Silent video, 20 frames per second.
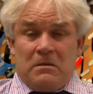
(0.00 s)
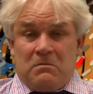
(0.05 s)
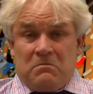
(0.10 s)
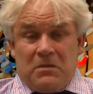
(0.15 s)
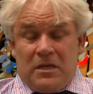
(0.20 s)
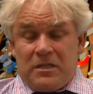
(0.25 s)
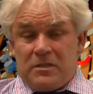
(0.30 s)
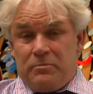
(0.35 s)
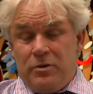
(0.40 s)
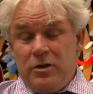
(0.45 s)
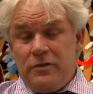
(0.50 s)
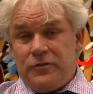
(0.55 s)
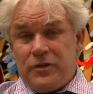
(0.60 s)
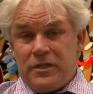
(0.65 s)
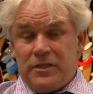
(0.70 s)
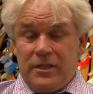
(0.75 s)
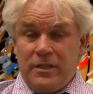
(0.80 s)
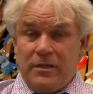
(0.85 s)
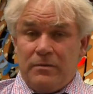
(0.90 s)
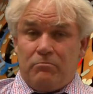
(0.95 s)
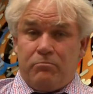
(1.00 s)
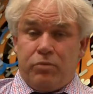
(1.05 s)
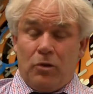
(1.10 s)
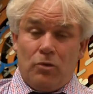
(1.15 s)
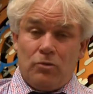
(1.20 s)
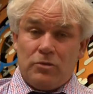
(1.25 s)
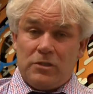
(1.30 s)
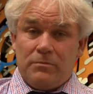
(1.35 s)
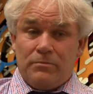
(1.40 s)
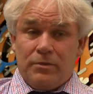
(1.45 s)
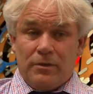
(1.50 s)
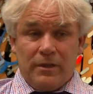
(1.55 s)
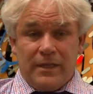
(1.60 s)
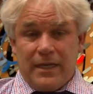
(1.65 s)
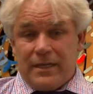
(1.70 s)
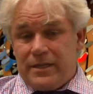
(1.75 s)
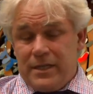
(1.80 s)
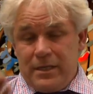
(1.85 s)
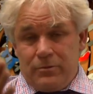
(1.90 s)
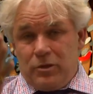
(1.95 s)
It's perfectly plausible
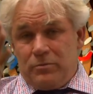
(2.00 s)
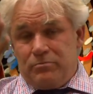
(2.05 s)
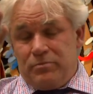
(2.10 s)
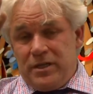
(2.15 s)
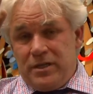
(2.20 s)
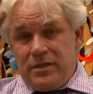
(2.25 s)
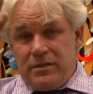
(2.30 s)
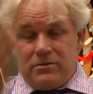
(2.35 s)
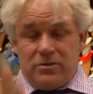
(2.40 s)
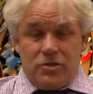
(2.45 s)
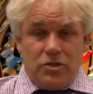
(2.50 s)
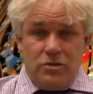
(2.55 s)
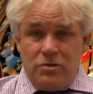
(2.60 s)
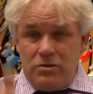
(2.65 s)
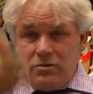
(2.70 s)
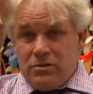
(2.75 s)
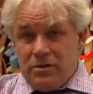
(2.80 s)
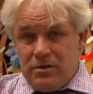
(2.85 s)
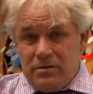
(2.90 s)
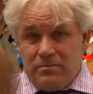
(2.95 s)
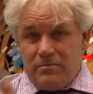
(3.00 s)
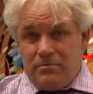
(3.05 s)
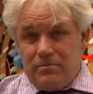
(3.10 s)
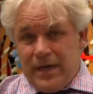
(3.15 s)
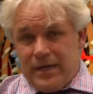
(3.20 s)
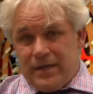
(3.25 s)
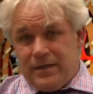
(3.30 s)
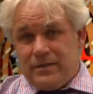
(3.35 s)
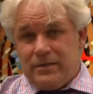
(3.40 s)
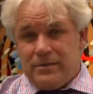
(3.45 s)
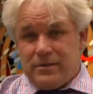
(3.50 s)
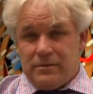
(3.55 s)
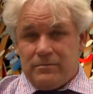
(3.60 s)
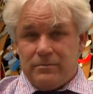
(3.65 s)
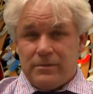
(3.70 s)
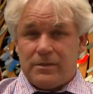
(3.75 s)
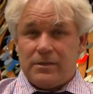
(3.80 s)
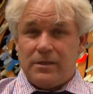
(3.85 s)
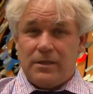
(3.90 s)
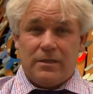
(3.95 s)
that there would be two
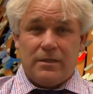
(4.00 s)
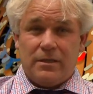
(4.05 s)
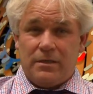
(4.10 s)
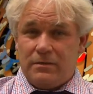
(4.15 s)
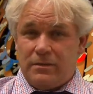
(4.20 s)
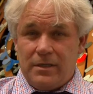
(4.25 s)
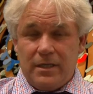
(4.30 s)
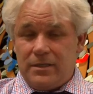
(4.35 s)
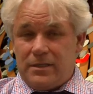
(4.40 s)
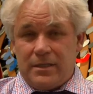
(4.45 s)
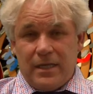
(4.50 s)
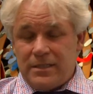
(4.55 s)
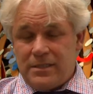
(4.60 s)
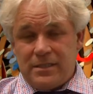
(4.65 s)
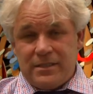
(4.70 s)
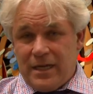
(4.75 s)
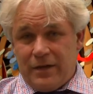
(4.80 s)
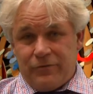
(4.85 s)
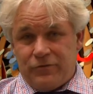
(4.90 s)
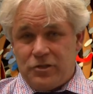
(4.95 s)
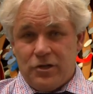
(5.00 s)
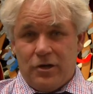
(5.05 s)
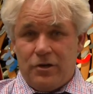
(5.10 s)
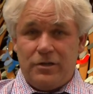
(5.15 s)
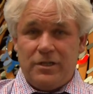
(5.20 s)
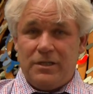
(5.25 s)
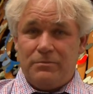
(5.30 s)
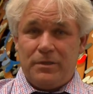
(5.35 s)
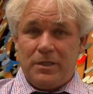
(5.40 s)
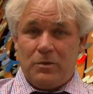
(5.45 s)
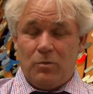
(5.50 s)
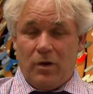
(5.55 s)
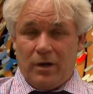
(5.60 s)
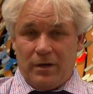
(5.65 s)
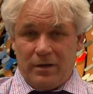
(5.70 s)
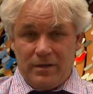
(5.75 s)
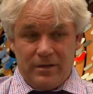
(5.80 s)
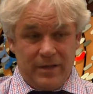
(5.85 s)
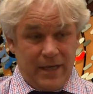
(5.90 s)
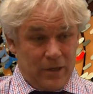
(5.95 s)
mechanisms. Uh, there doesn't have to only be
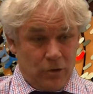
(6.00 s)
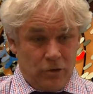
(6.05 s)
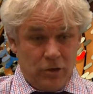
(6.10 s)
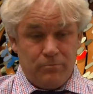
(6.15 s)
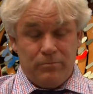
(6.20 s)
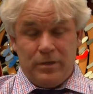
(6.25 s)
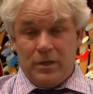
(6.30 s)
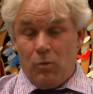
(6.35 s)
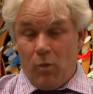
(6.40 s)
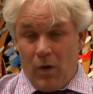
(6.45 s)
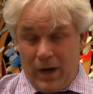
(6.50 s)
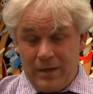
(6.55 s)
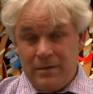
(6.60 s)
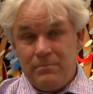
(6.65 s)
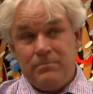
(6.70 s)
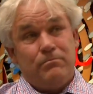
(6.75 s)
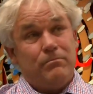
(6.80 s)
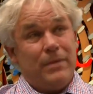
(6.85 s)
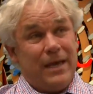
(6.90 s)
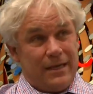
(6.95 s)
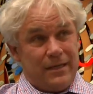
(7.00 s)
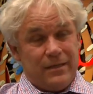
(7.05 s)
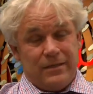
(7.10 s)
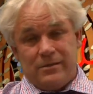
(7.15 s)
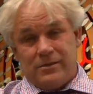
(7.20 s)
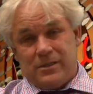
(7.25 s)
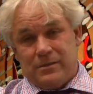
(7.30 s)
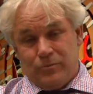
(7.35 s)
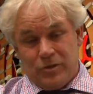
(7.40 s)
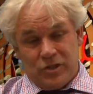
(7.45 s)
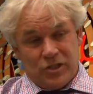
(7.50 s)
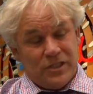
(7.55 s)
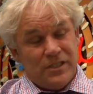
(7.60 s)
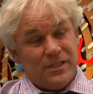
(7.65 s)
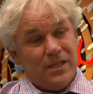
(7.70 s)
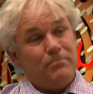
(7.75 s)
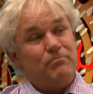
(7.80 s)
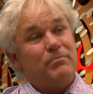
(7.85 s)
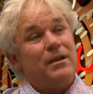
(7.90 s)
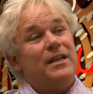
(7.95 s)
one. There could be one mechanism which is a
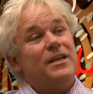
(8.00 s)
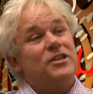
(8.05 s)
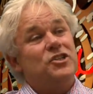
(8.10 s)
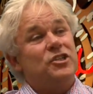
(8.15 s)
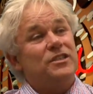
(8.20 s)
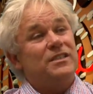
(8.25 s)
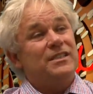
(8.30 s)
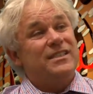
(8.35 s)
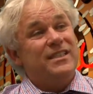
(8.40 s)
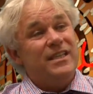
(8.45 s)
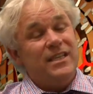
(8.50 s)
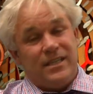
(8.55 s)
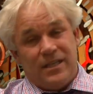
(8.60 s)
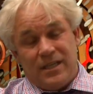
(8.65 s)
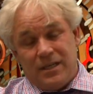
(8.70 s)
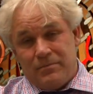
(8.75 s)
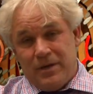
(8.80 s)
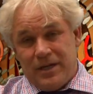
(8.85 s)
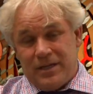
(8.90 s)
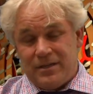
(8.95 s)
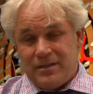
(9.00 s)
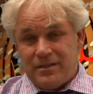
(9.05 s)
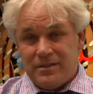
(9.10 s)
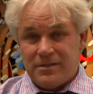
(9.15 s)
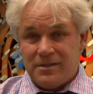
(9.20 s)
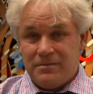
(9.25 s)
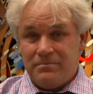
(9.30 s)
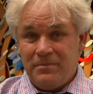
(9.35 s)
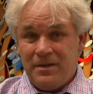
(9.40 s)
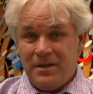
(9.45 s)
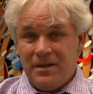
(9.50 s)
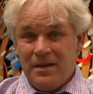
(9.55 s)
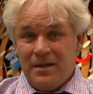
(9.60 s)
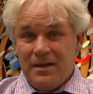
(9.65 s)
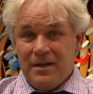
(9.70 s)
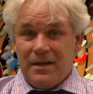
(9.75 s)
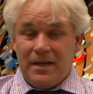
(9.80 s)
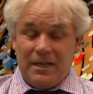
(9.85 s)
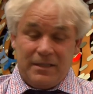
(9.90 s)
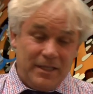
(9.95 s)
pleasure seeking mechanism,
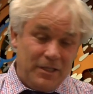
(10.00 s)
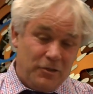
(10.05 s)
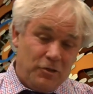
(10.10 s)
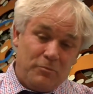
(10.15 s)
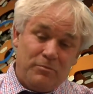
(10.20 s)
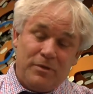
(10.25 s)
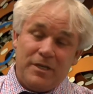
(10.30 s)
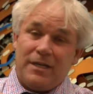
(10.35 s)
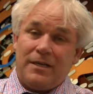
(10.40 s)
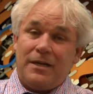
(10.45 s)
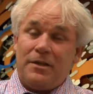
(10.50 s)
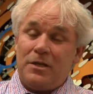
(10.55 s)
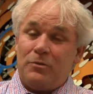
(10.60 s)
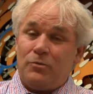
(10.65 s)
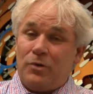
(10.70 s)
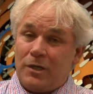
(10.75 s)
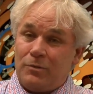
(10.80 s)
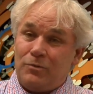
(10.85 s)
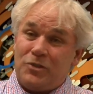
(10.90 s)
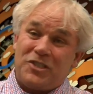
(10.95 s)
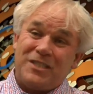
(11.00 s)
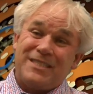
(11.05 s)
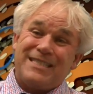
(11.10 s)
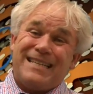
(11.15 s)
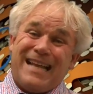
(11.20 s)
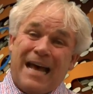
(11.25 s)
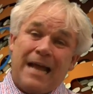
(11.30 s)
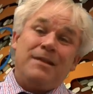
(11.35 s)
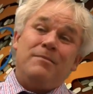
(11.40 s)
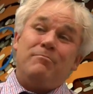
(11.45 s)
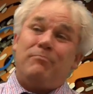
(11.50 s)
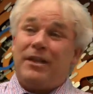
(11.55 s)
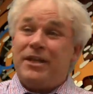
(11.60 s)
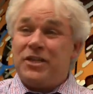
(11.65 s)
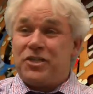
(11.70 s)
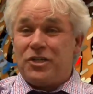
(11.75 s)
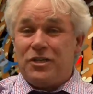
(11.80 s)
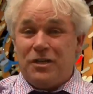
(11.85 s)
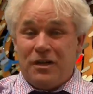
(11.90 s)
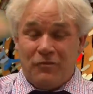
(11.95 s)
and there could be another one which is an
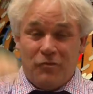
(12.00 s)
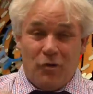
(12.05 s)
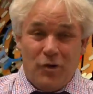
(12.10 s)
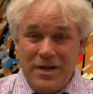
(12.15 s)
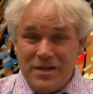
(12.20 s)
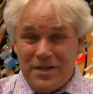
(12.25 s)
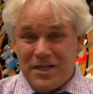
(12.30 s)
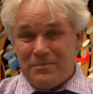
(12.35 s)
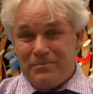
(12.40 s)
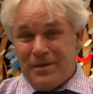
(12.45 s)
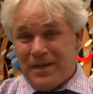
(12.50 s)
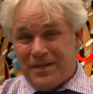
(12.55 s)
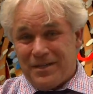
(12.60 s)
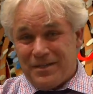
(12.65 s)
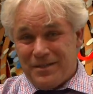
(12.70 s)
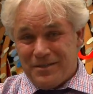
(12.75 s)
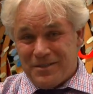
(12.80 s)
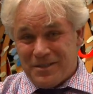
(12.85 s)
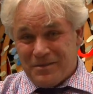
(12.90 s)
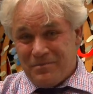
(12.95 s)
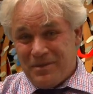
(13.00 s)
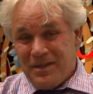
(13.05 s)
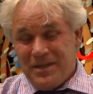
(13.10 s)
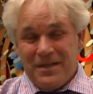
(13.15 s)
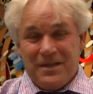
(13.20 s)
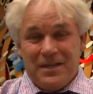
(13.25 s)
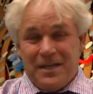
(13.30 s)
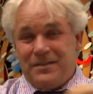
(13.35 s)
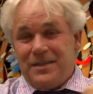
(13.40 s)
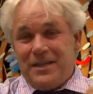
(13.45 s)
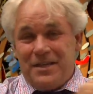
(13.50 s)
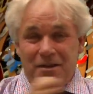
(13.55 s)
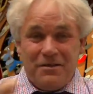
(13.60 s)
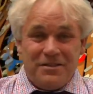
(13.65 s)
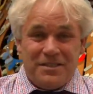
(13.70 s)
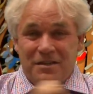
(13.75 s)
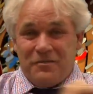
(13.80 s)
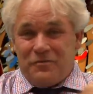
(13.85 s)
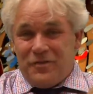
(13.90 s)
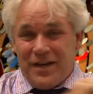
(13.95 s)
unpleasure avoiding mechanism, and they don't
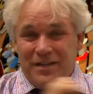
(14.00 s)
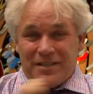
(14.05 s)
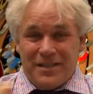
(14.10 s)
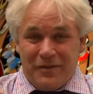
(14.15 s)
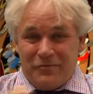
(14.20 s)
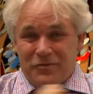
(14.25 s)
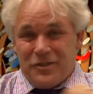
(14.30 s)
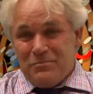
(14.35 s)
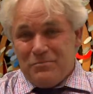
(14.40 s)
in fact have to